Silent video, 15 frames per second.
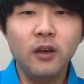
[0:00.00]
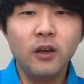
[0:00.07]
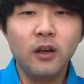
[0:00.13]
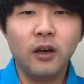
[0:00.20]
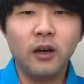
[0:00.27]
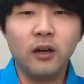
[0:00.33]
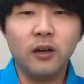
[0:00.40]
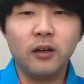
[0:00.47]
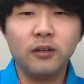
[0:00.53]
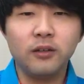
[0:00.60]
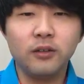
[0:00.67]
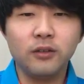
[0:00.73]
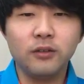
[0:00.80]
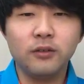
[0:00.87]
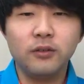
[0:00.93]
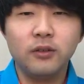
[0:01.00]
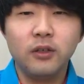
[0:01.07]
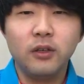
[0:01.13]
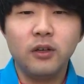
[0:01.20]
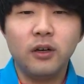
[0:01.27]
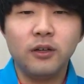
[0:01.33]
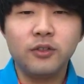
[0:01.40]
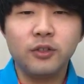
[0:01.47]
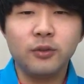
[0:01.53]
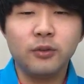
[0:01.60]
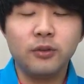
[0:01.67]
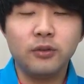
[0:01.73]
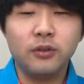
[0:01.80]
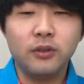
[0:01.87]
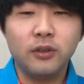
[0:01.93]
Though
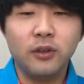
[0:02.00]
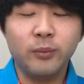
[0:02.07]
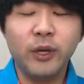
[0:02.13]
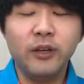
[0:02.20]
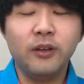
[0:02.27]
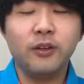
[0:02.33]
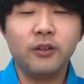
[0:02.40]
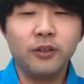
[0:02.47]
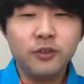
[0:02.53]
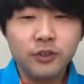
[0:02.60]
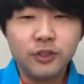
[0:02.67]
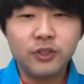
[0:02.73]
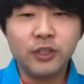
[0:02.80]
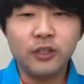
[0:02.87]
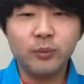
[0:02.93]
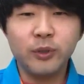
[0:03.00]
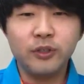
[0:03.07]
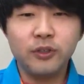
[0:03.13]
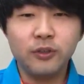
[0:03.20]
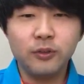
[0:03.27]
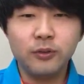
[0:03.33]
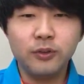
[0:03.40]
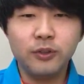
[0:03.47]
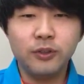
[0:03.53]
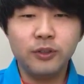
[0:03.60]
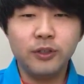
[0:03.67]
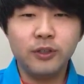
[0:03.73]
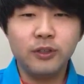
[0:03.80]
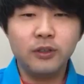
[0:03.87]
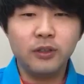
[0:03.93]
also, many other countries celebrate the Lunar New
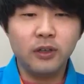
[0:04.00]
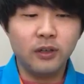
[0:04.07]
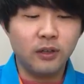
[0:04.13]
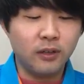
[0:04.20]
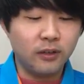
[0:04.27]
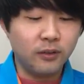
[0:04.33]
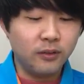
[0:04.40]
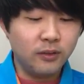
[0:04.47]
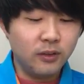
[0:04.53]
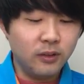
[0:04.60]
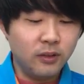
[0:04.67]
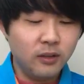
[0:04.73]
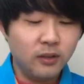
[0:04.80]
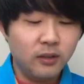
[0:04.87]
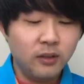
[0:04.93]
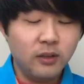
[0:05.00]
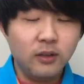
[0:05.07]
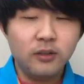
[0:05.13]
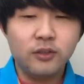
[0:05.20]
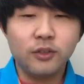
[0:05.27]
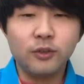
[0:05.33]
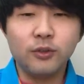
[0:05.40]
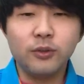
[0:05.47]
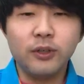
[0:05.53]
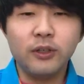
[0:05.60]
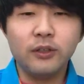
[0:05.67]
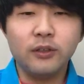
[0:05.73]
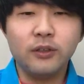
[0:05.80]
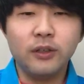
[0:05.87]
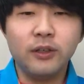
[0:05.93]
Year. So
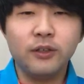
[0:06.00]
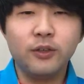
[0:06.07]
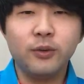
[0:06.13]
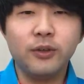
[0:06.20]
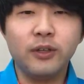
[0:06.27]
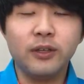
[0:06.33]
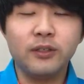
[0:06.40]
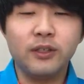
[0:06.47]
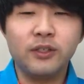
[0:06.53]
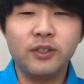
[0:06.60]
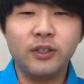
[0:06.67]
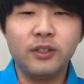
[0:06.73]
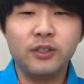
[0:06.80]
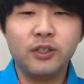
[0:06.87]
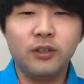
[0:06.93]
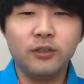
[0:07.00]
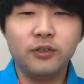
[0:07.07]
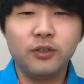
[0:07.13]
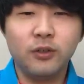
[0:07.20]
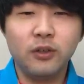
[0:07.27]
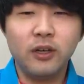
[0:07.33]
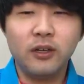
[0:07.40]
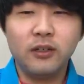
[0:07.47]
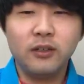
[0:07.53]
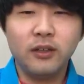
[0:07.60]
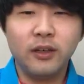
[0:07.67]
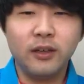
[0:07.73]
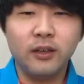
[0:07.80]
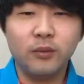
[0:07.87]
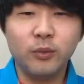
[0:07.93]
in Korea, as I said, it's called Seollal,
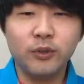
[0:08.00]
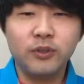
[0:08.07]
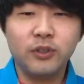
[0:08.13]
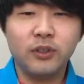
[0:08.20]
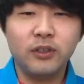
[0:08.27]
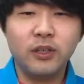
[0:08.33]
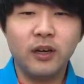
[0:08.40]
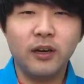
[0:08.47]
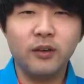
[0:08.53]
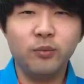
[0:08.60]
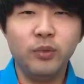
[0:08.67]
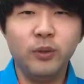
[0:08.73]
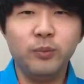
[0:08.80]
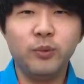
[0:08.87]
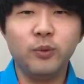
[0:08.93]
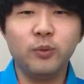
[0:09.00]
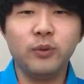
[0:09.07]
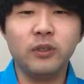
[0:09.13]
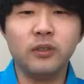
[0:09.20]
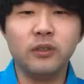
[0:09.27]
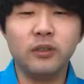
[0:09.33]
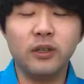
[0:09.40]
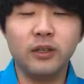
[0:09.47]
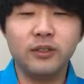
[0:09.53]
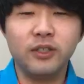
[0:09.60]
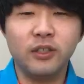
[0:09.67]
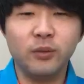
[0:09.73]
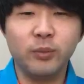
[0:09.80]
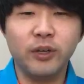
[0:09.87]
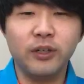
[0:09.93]
and most of the time people will
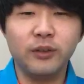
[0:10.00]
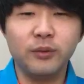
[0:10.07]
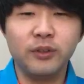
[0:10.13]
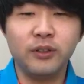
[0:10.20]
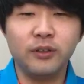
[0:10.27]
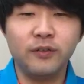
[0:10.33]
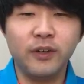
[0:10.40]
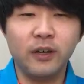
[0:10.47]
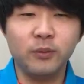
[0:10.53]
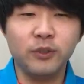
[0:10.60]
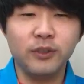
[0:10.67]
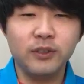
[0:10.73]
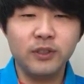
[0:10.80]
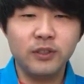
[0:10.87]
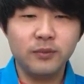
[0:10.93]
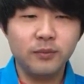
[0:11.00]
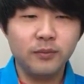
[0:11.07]
celebrate it with their families.